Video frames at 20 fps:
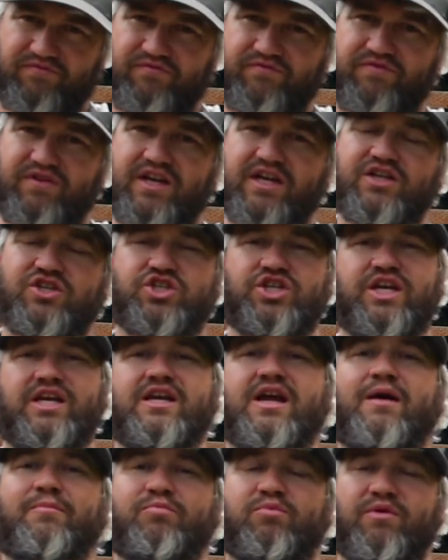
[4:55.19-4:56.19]

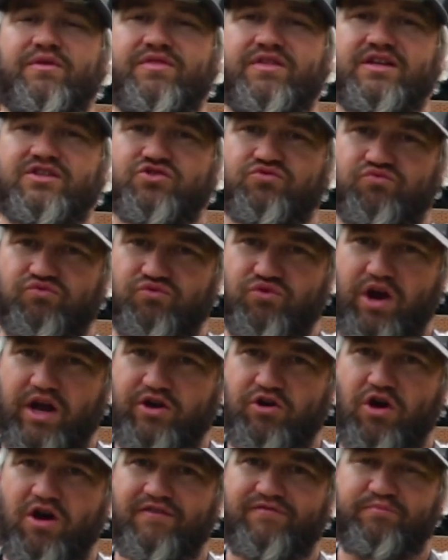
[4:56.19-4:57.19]
finishing up with its
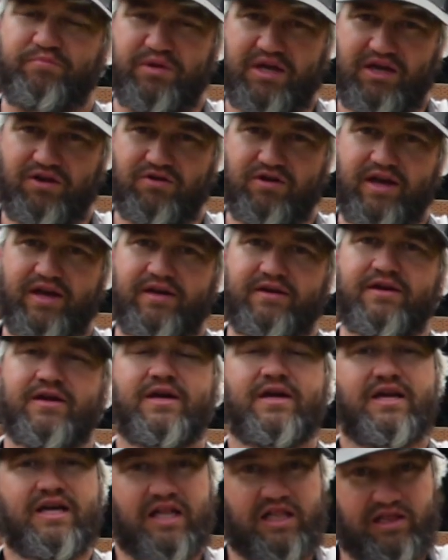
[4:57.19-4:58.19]
runoff period.
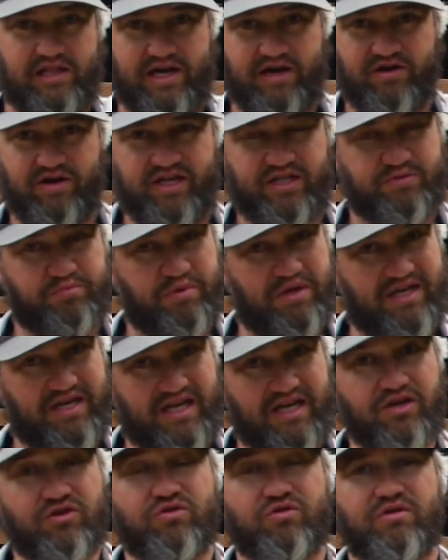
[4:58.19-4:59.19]
Clarity's been
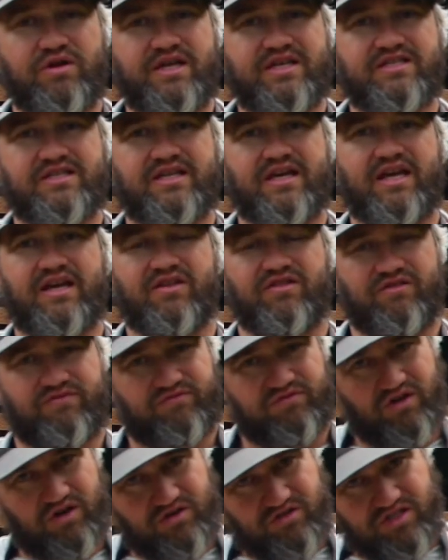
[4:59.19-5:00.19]
increasing and the
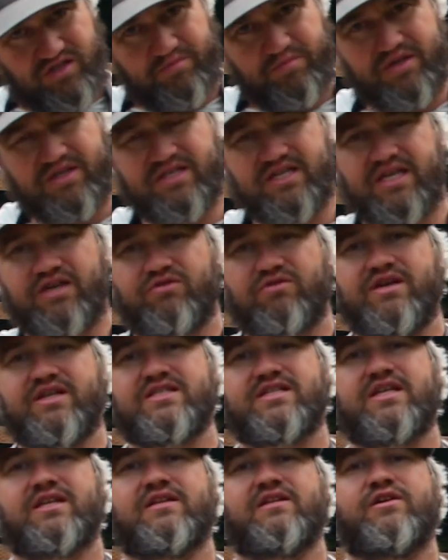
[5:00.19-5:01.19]
flows have been
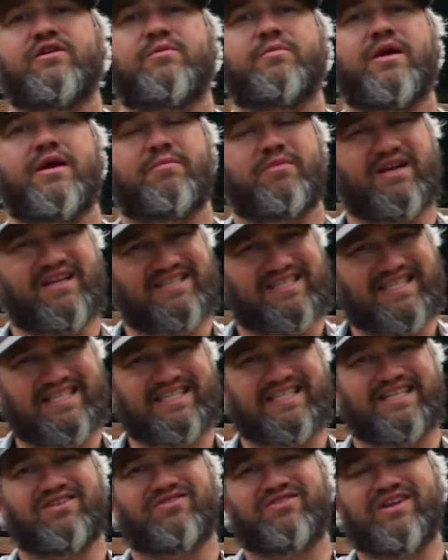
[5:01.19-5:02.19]
decreasing a little bit, but it's
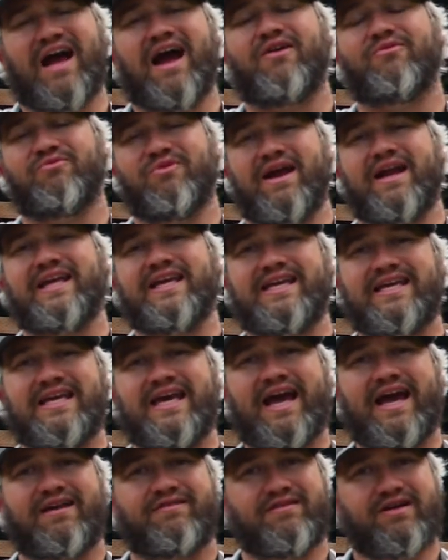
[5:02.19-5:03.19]
still not ready
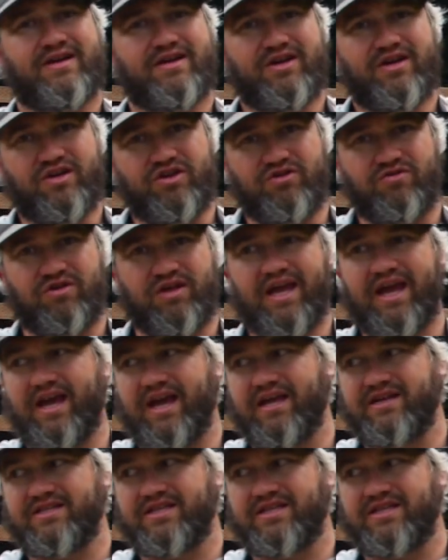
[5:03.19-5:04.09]
yet. You can